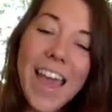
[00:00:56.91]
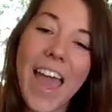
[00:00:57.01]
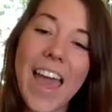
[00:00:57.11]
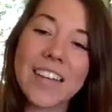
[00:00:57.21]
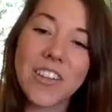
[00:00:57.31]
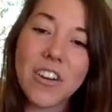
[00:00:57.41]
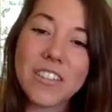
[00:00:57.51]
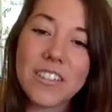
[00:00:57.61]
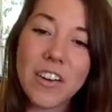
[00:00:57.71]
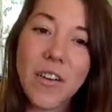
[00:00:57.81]
And
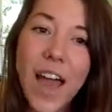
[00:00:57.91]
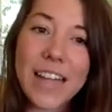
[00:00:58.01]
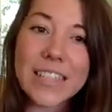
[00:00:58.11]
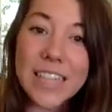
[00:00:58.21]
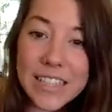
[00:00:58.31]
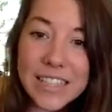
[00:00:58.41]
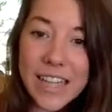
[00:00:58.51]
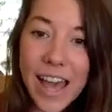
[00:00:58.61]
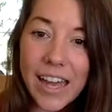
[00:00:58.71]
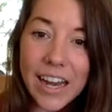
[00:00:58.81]
also at sunset,